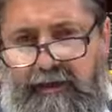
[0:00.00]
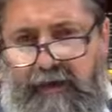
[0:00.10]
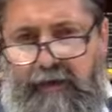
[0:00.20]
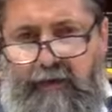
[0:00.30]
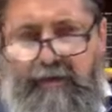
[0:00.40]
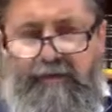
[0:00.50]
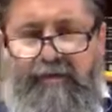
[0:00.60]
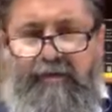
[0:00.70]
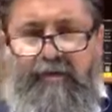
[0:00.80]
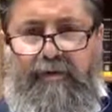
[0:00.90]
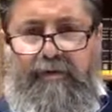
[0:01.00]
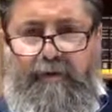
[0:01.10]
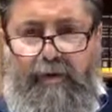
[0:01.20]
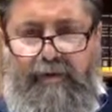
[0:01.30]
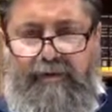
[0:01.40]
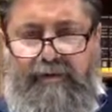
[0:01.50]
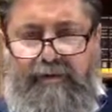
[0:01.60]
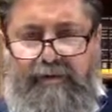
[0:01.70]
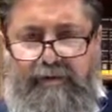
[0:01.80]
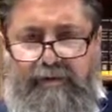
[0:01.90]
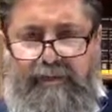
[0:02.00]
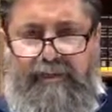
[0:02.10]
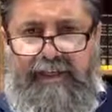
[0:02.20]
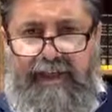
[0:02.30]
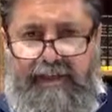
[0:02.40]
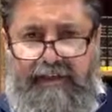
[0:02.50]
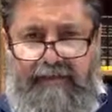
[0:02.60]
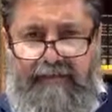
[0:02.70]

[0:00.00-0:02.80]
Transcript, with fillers: hours before, both of the children died